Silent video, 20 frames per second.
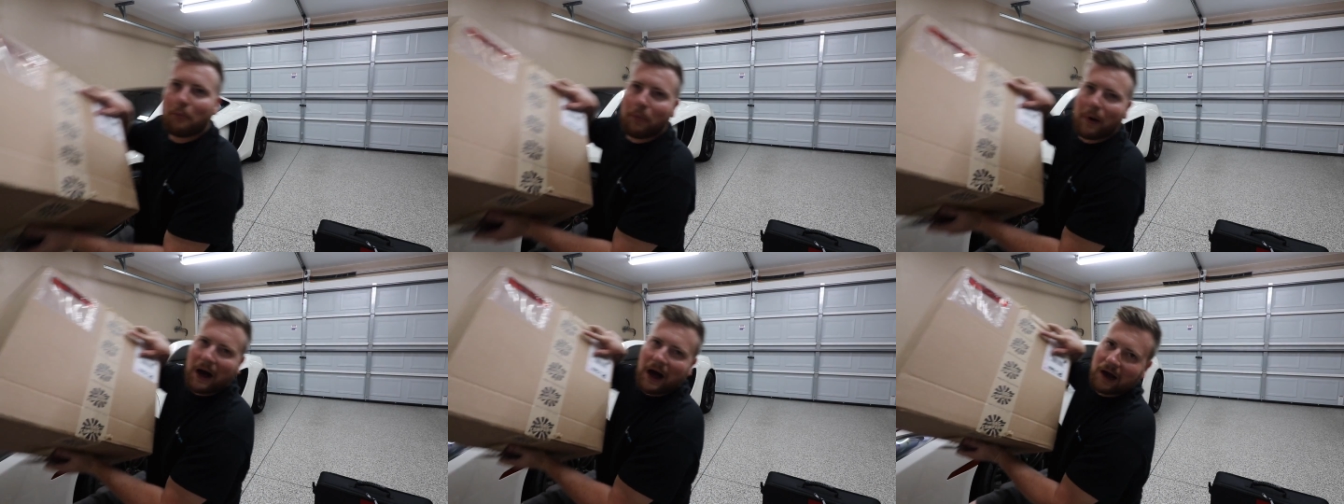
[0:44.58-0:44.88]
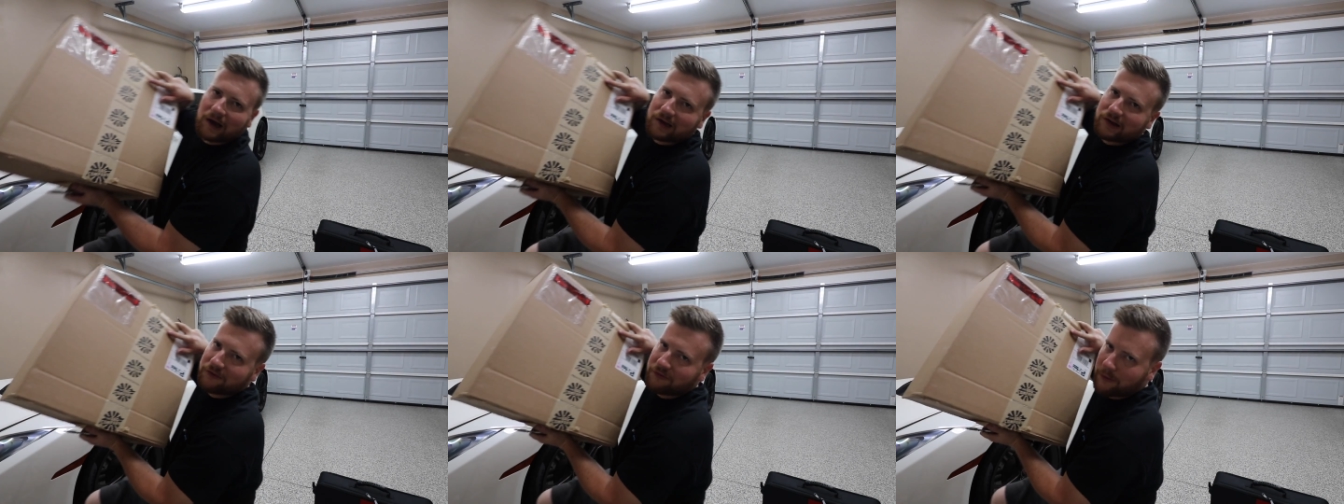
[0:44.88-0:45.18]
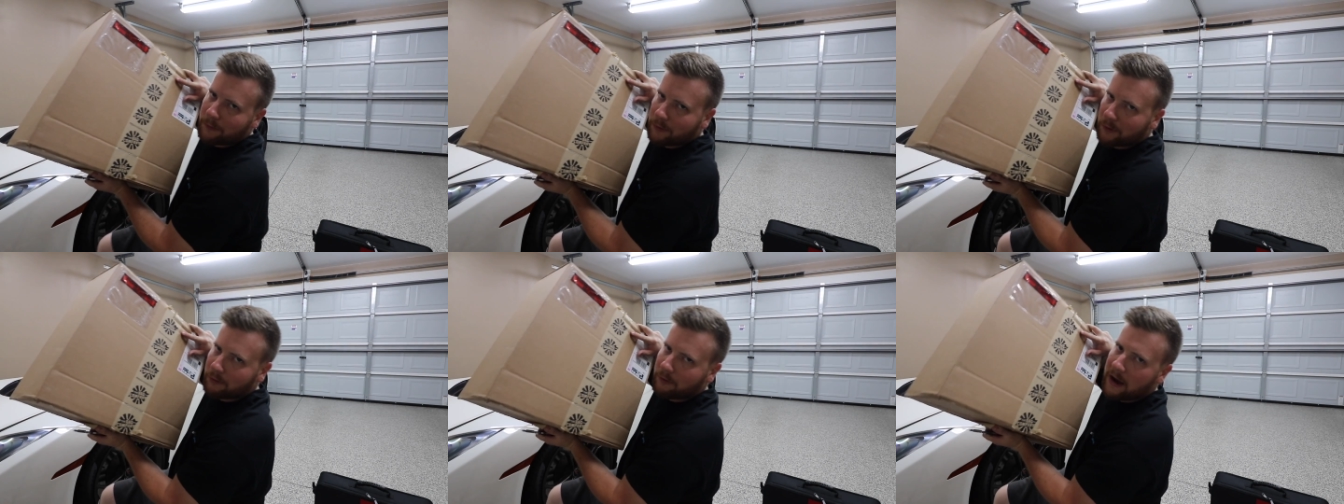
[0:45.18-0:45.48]
Box
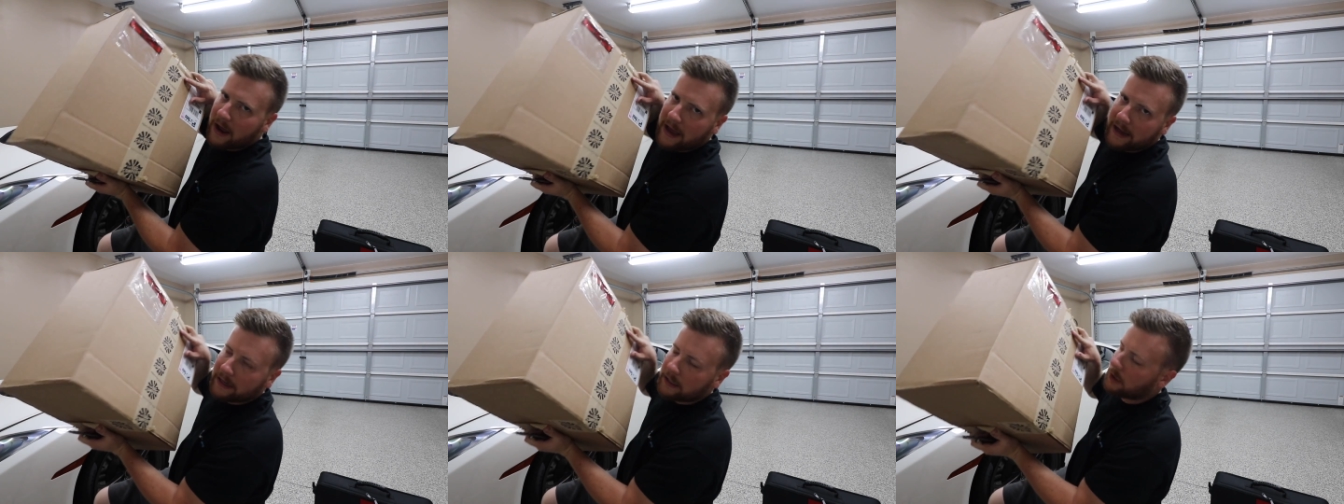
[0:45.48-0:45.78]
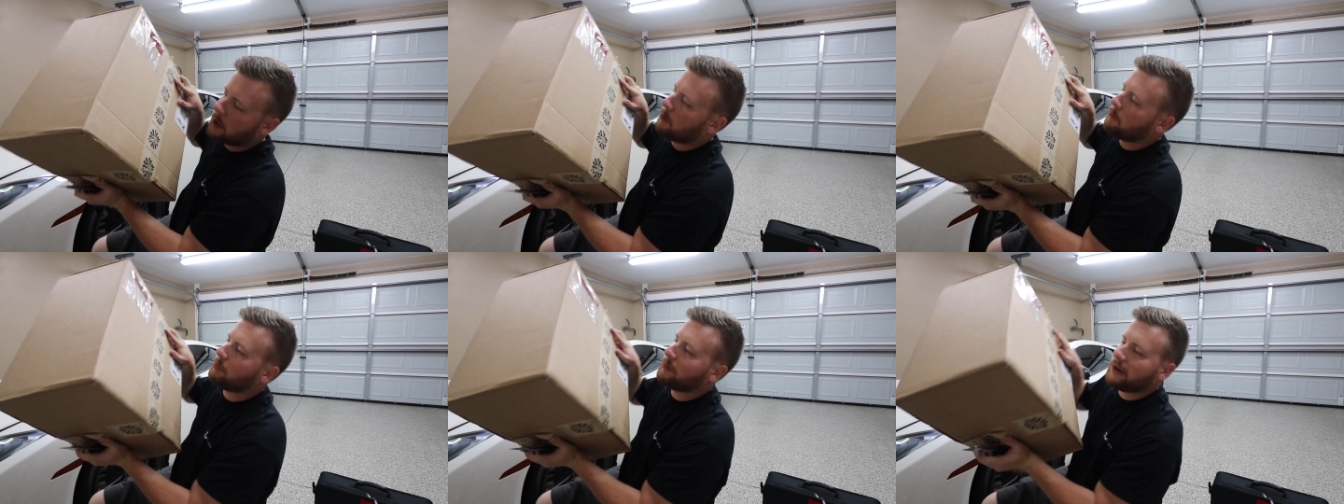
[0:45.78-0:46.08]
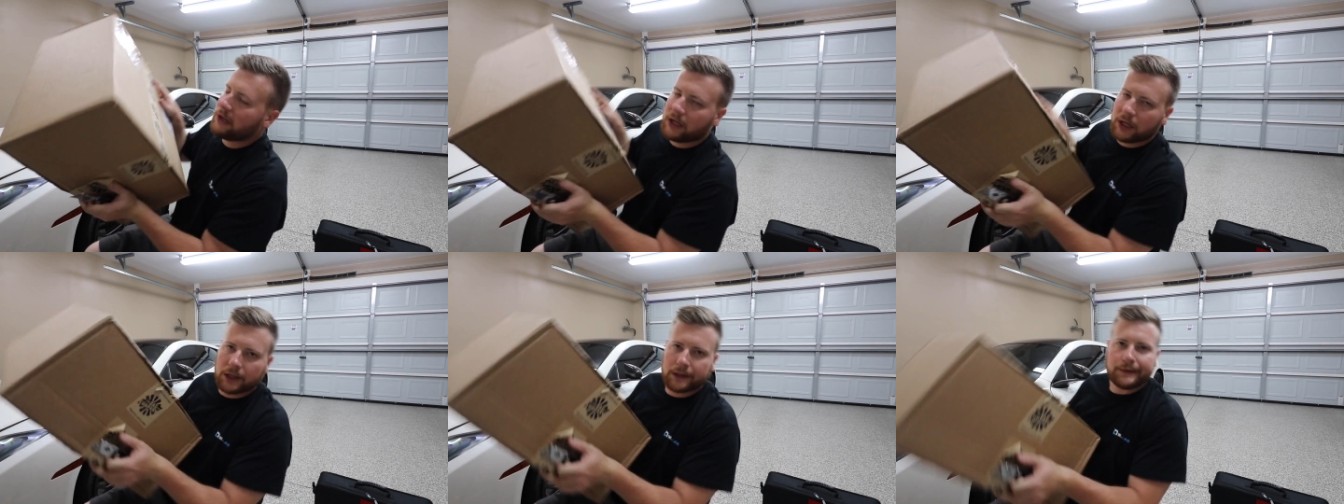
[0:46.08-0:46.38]
from the Rag
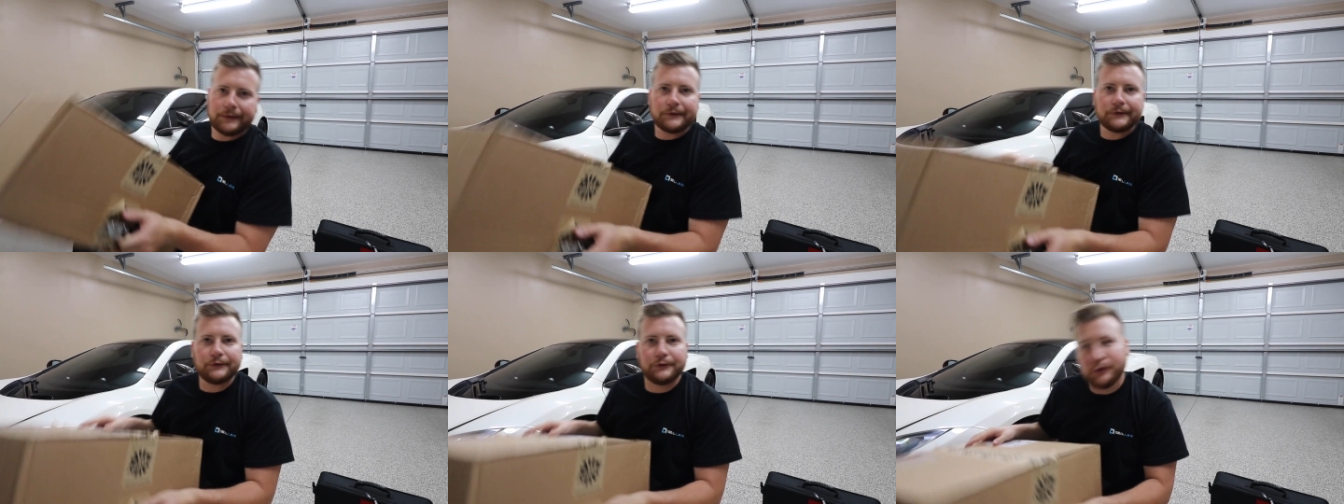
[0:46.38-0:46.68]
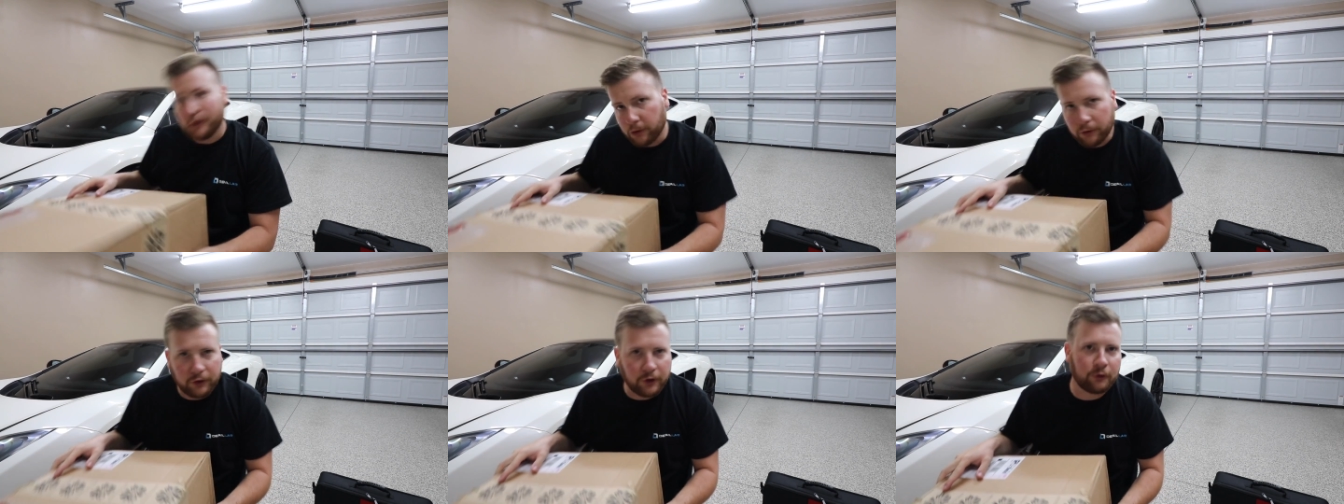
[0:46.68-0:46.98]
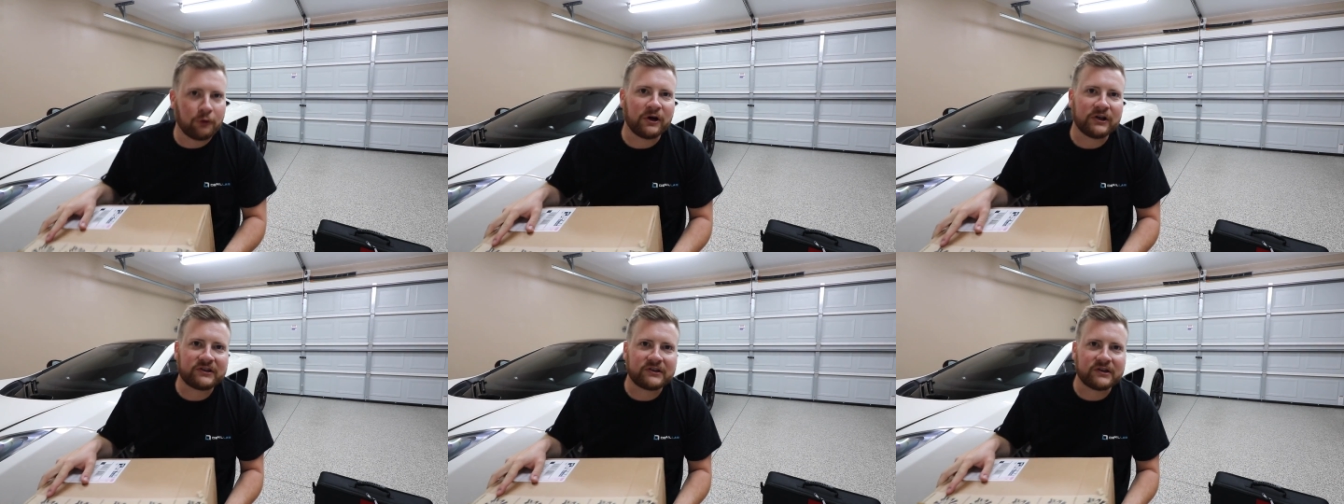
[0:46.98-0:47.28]
Company. Don't
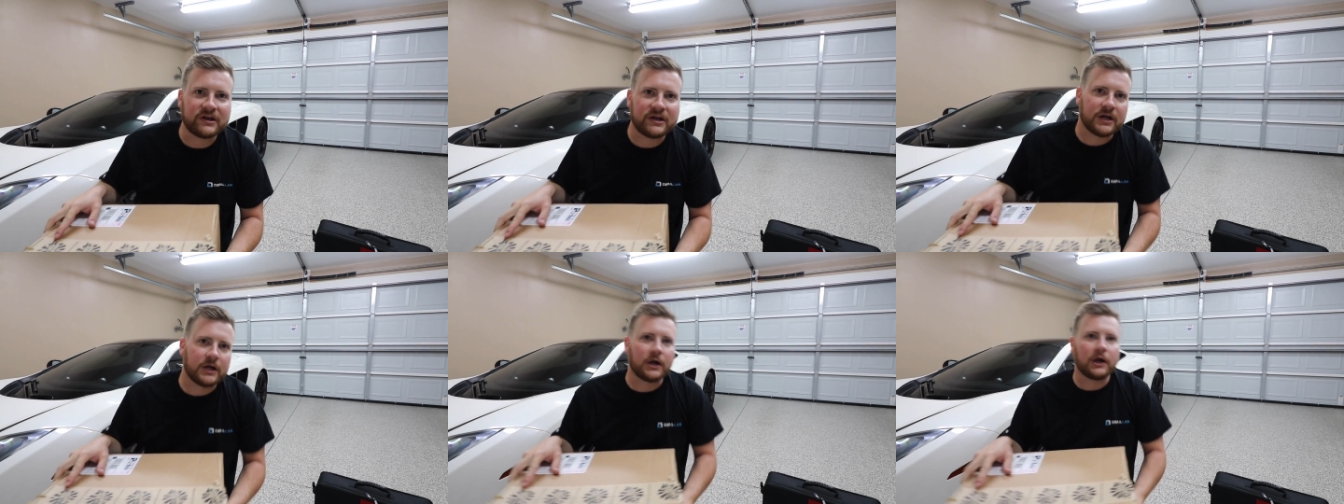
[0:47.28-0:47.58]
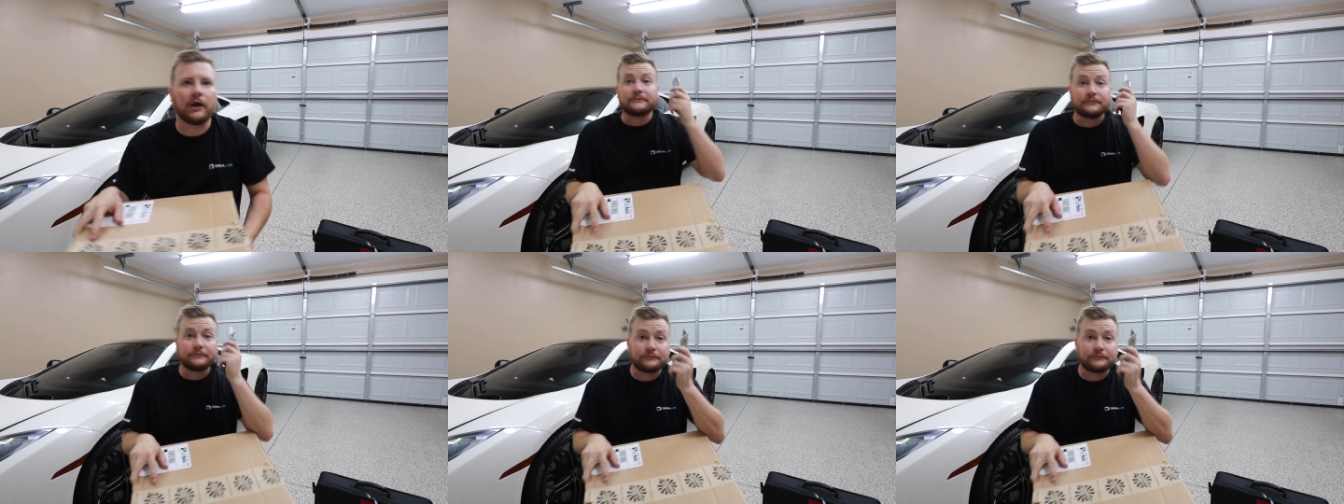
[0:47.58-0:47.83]
know what's in here.